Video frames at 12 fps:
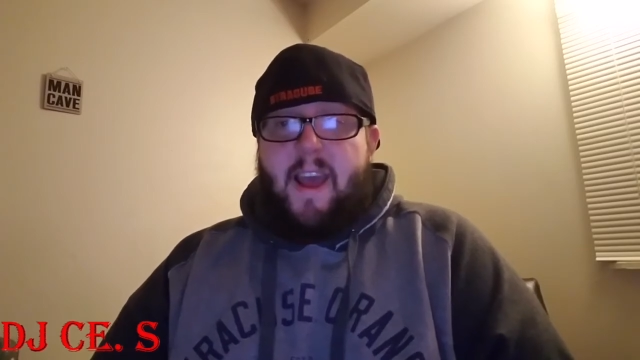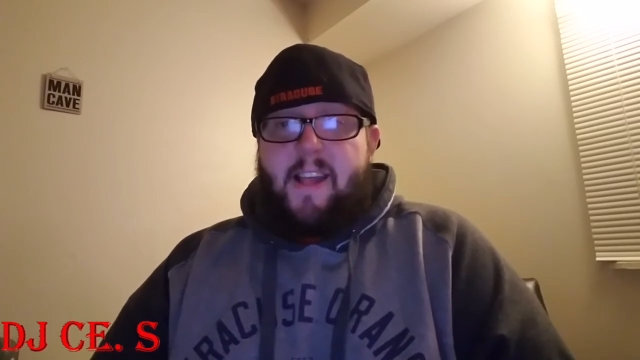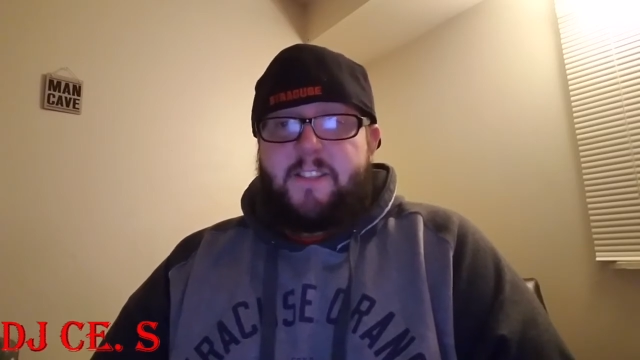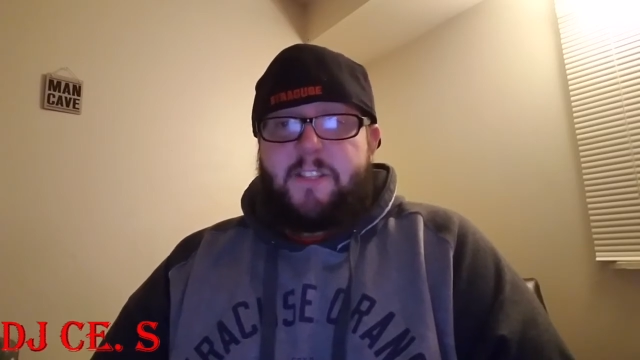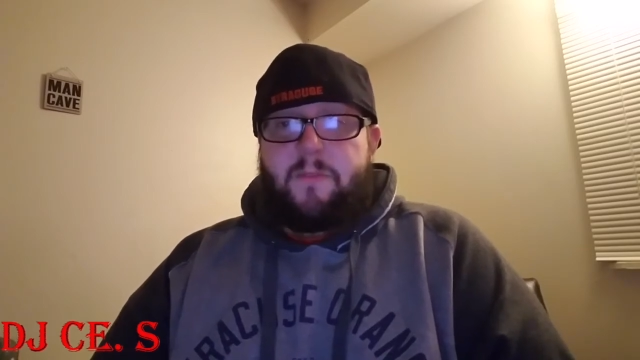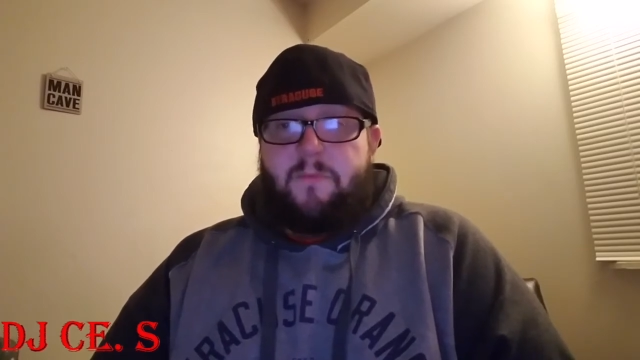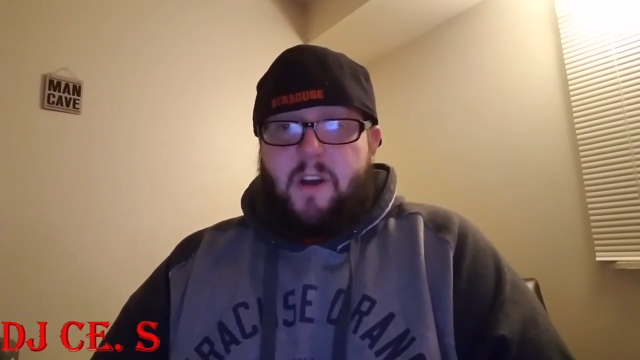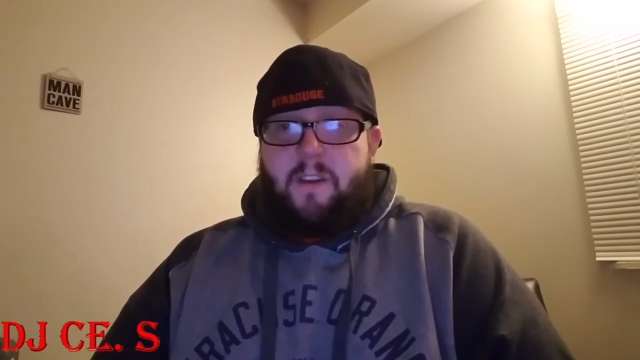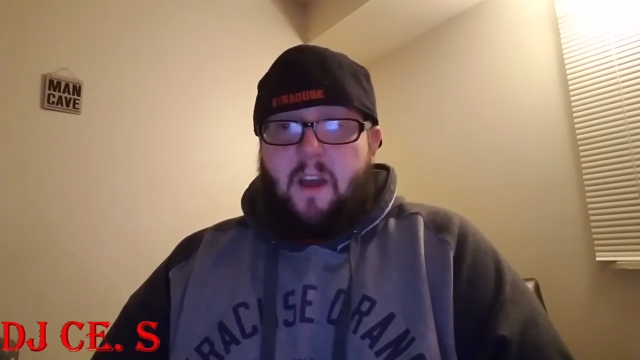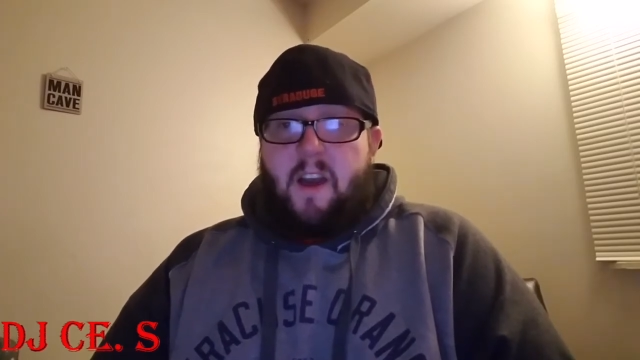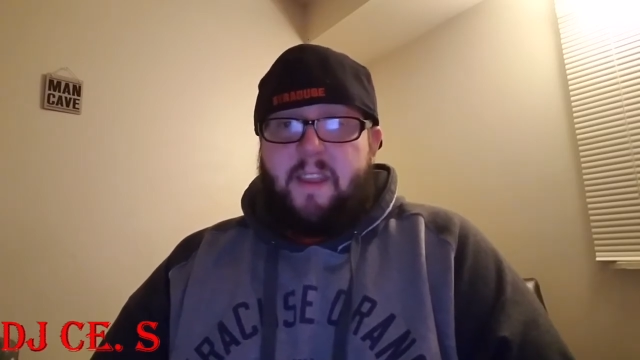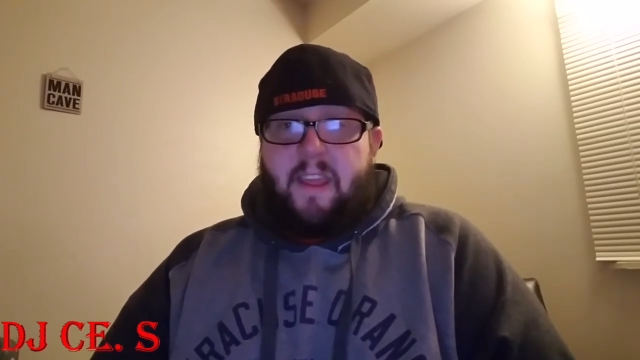ads to run
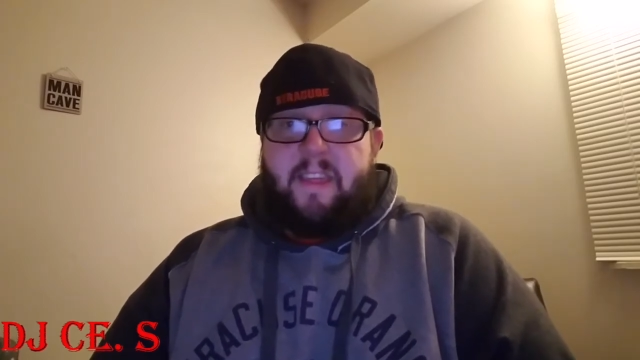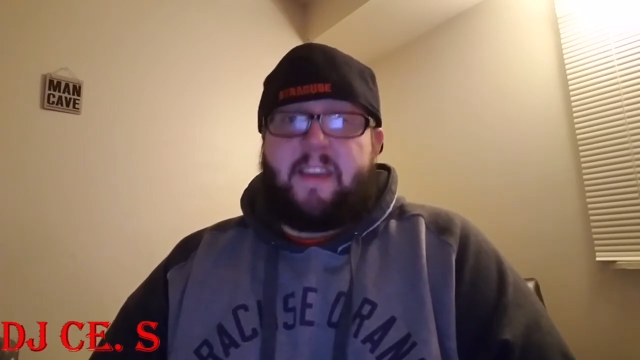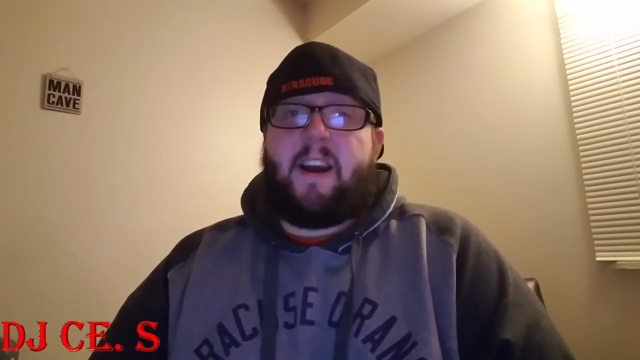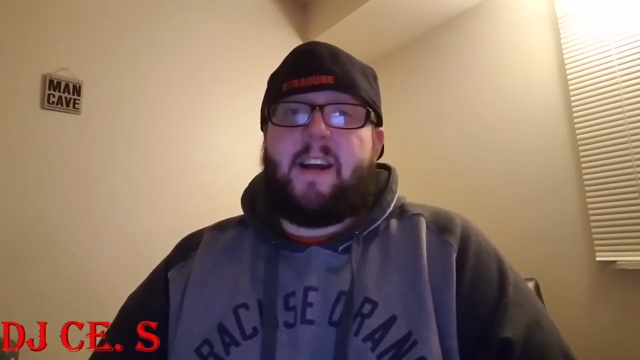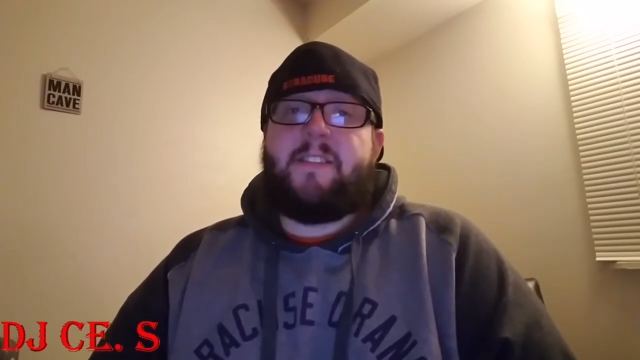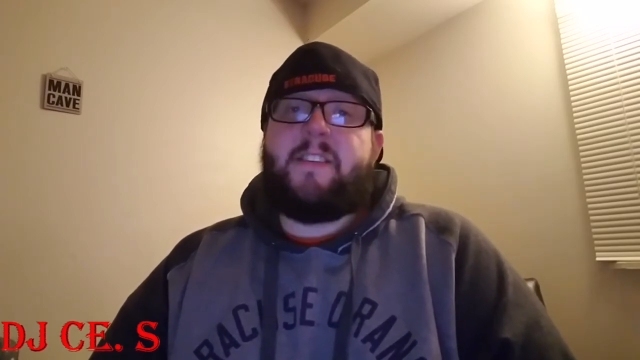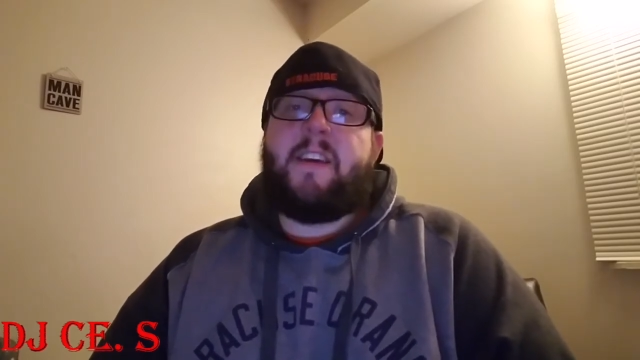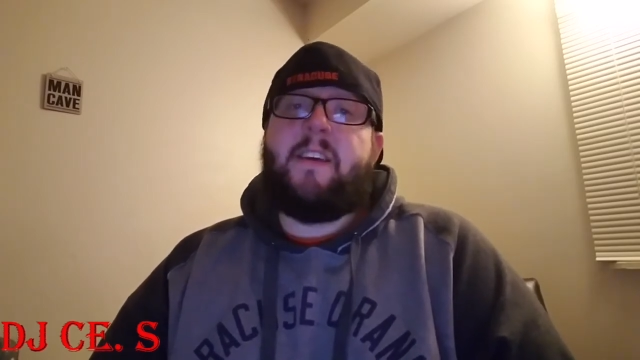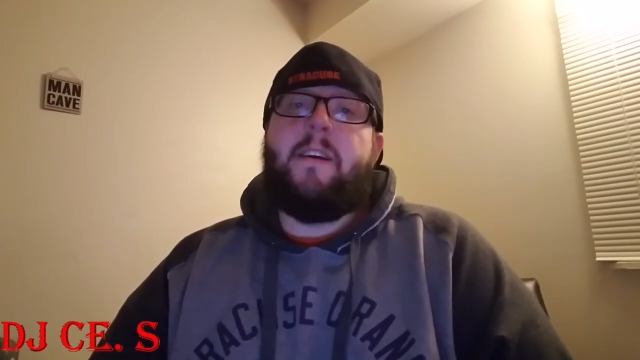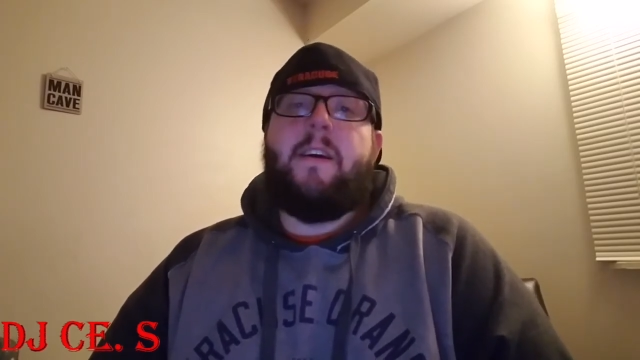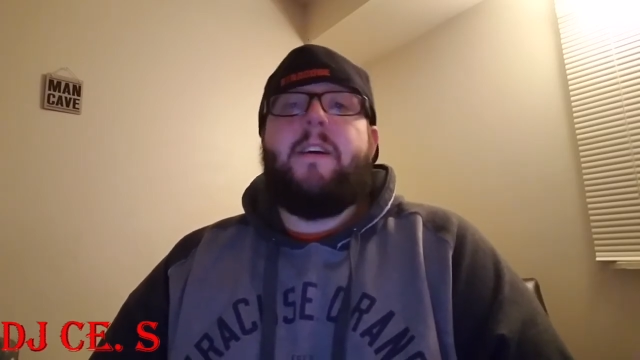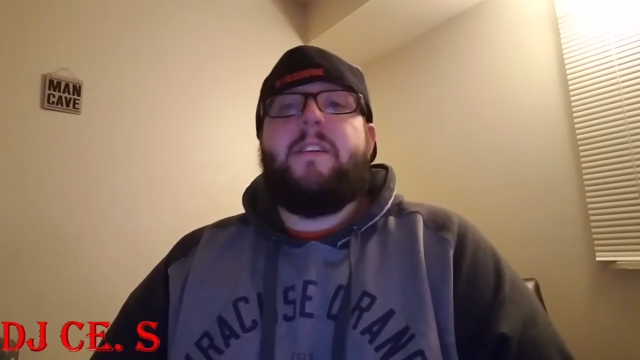on any content,